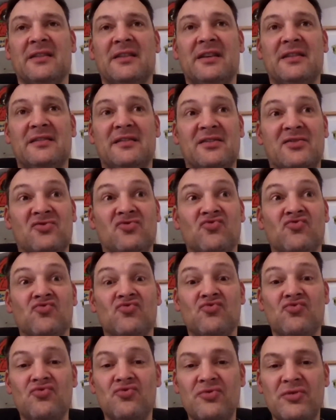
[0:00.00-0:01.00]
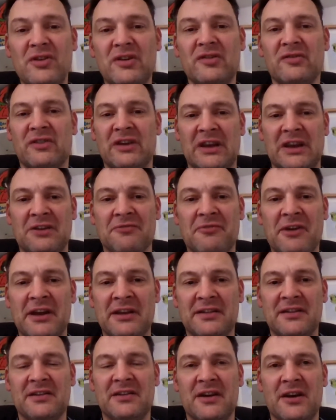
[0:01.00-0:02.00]
This is really
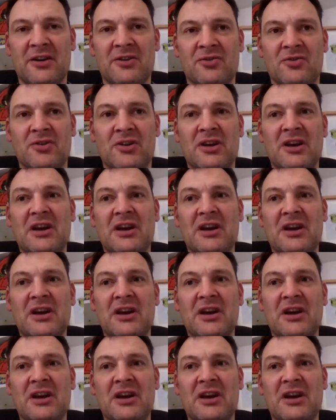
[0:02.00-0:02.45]
grinding it out.